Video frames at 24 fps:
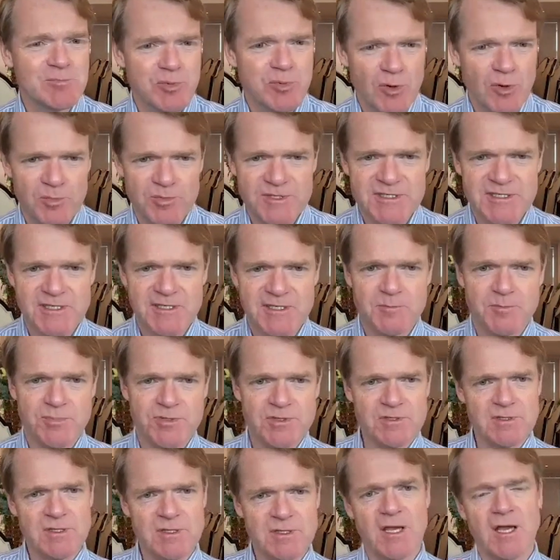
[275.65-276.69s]
property,
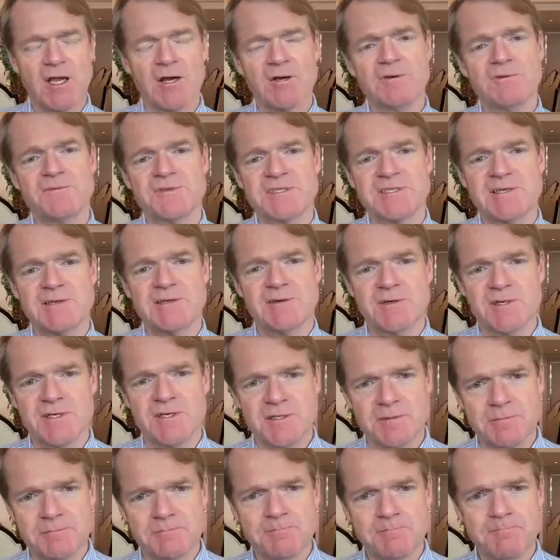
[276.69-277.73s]
but over
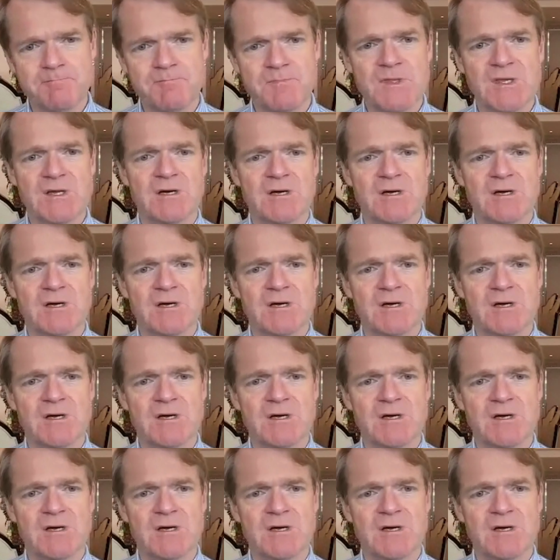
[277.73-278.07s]
time,